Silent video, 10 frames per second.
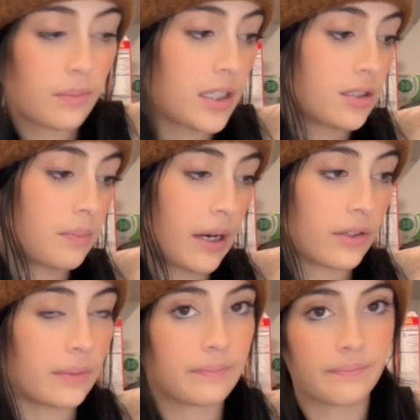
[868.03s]
mustard
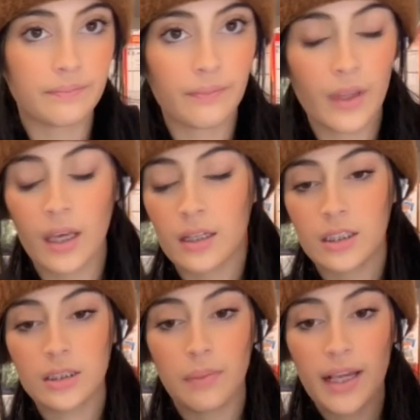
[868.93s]
powder.
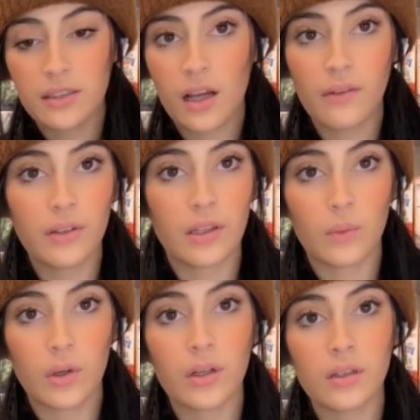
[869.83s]
Just based off of the
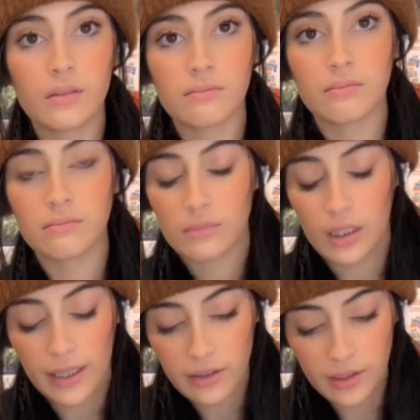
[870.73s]

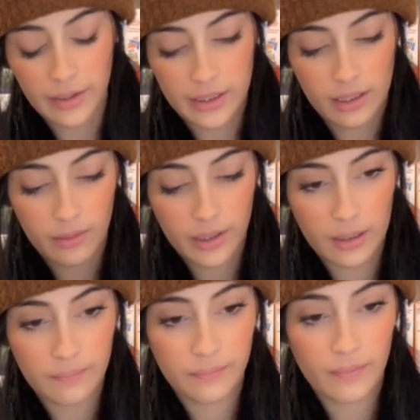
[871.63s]
letter that they start with,
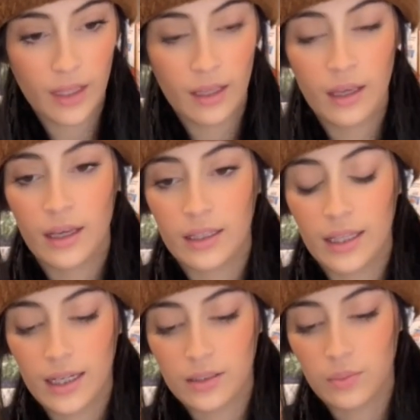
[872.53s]

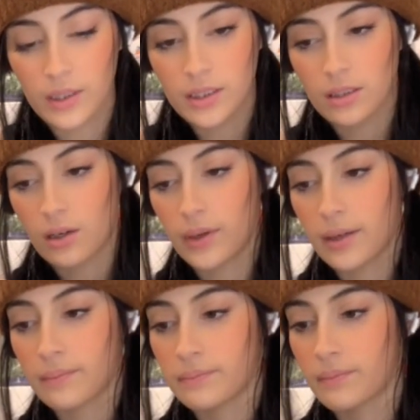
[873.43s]
that is what is
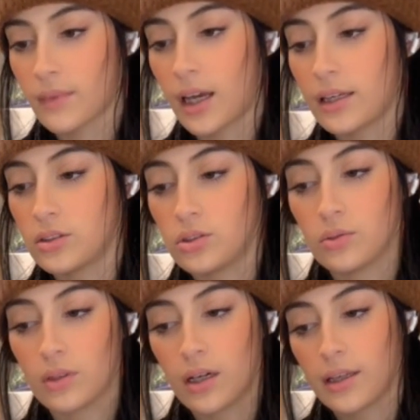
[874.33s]
going. I
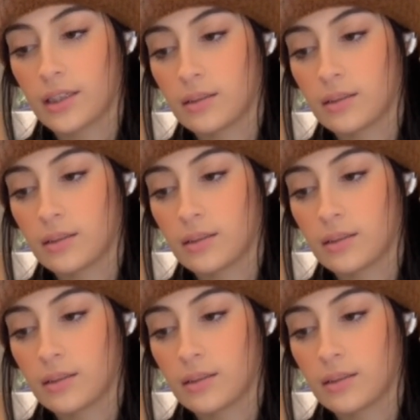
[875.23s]
do not like